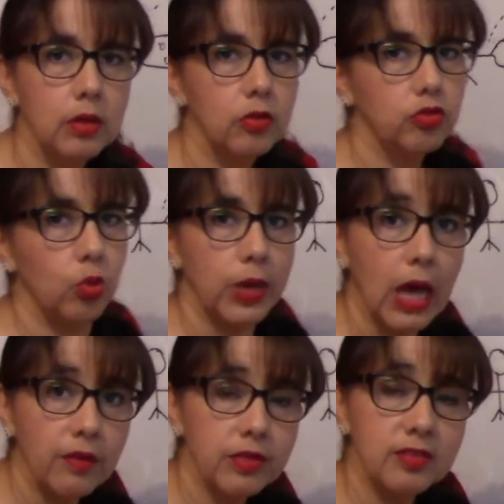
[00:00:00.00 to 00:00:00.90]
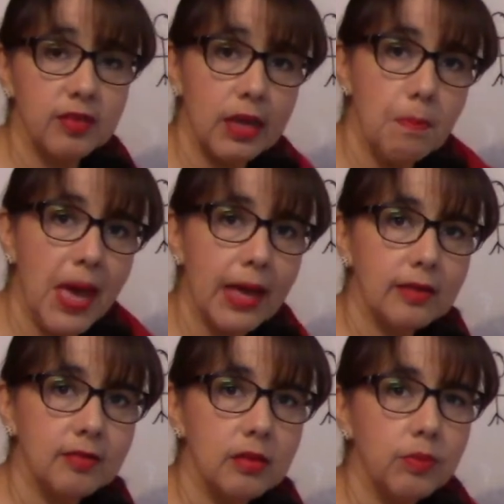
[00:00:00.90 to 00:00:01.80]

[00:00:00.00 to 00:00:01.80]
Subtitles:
So we have the same mass,